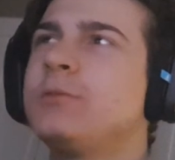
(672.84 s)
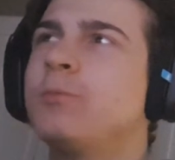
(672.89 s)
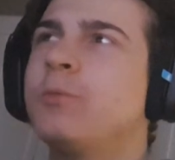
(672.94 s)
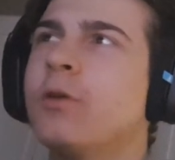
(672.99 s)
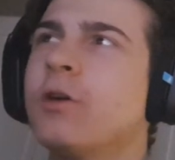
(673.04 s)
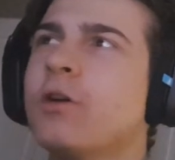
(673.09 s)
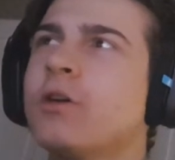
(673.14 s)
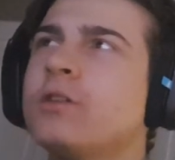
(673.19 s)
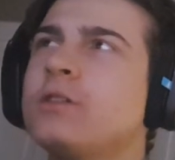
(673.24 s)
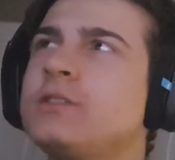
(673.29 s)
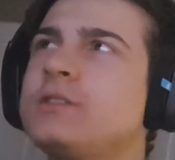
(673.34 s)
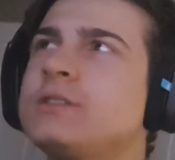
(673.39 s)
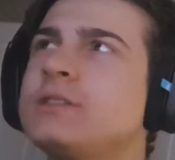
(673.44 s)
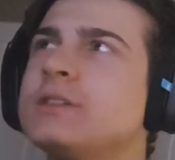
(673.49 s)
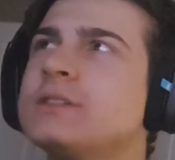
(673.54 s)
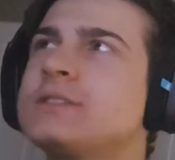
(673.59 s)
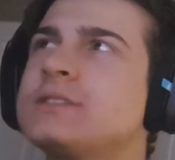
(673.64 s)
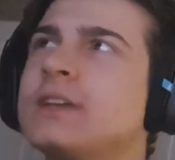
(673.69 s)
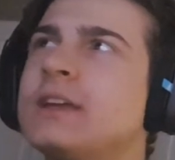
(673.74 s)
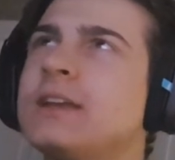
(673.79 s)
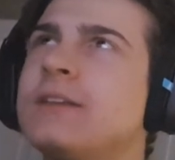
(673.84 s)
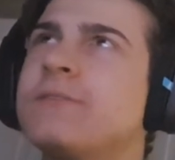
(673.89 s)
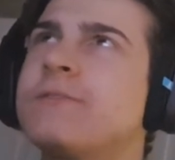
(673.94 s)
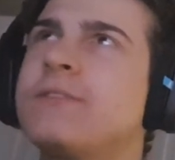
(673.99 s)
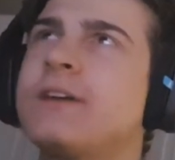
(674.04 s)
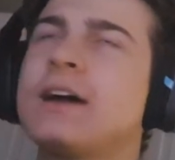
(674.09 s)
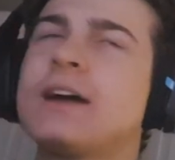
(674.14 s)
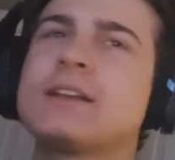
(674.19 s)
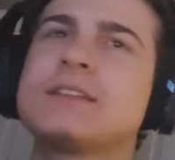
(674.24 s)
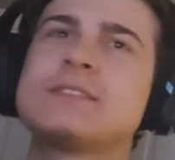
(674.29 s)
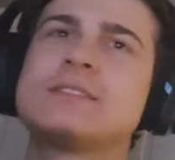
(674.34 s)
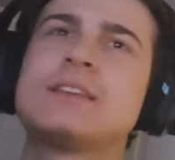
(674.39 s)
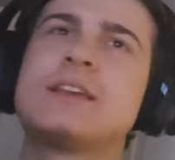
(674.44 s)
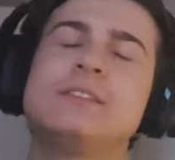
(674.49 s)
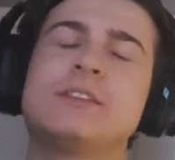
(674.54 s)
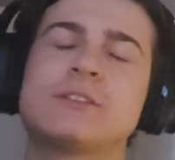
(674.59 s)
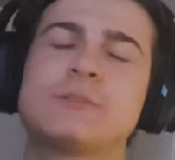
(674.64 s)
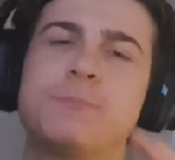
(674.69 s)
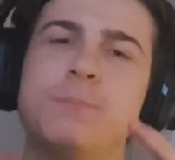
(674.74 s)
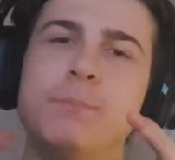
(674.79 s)
with words and stating facts.
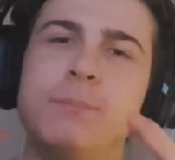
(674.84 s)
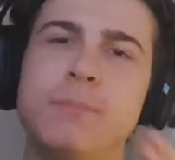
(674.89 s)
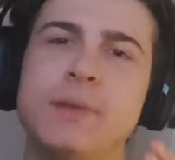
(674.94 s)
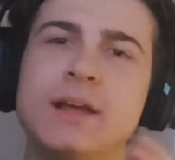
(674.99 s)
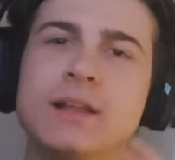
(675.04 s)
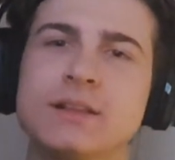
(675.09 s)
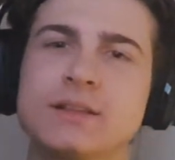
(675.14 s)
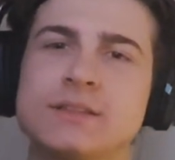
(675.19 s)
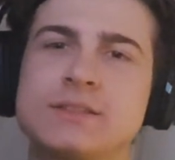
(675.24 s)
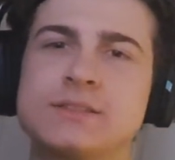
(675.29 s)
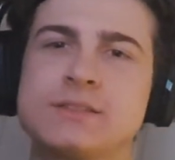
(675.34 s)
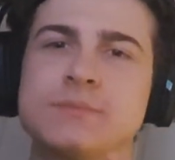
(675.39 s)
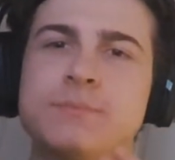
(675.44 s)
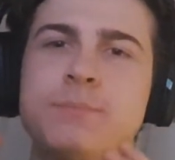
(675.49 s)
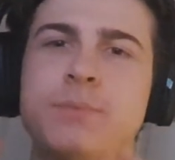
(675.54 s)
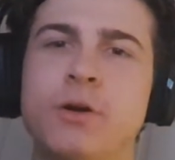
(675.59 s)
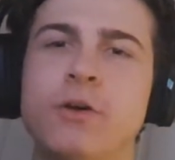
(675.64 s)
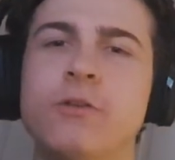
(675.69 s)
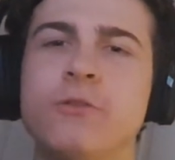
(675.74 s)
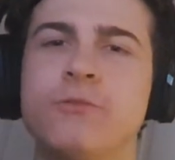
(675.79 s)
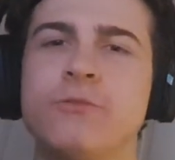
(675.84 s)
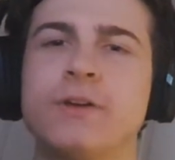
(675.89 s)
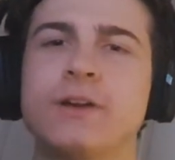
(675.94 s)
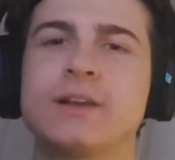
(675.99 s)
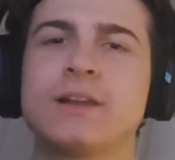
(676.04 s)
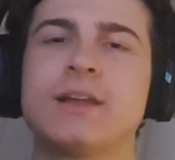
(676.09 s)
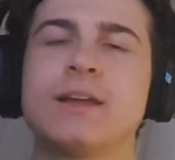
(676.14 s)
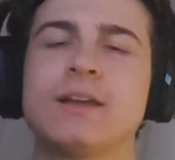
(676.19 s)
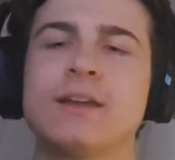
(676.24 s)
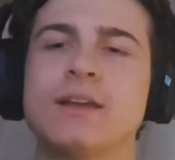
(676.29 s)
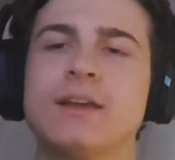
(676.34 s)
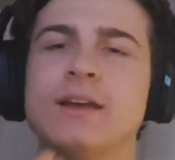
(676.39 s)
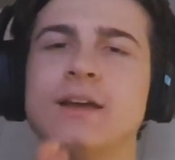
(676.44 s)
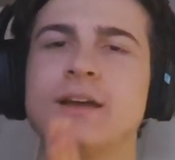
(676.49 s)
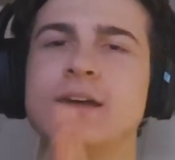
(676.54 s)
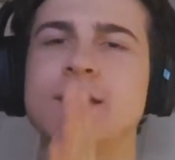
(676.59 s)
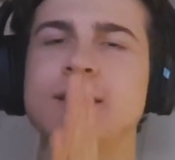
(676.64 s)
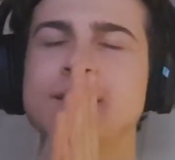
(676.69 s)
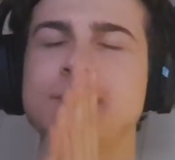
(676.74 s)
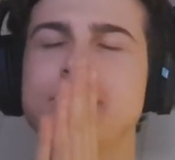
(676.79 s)
He just melds perfectly,
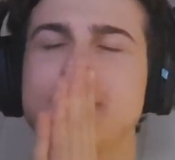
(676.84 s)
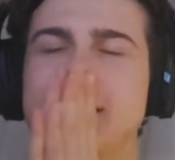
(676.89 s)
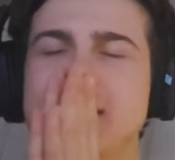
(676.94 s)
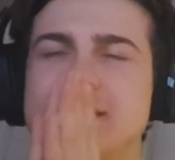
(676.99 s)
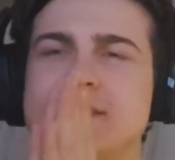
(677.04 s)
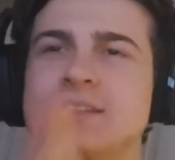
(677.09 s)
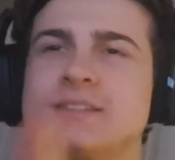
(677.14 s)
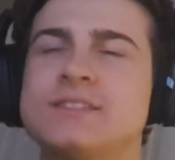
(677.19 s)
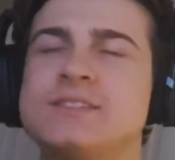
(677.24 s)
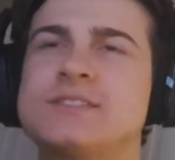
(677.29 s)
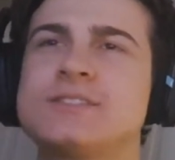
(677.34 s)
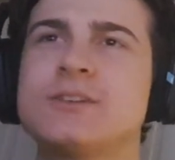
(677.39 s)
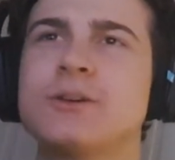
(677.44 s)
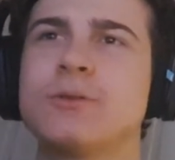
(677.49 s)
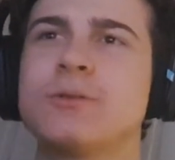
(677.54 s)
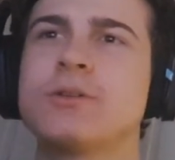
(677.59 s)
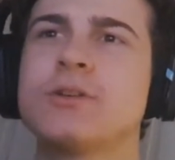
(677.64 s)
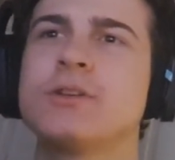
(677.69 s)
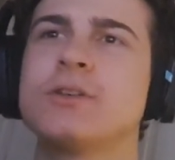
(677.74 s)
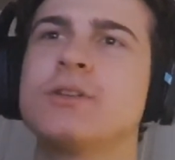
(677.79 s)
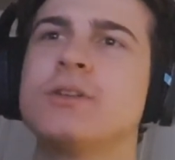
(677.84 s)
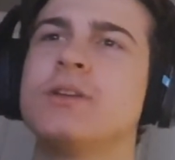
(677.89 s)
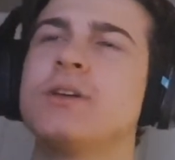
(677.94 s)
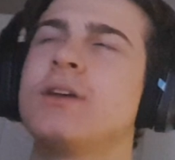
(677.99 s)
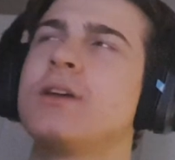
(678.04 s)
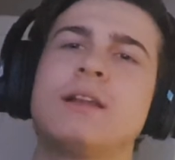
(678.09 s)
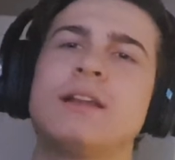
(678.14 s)
and he makes it so good.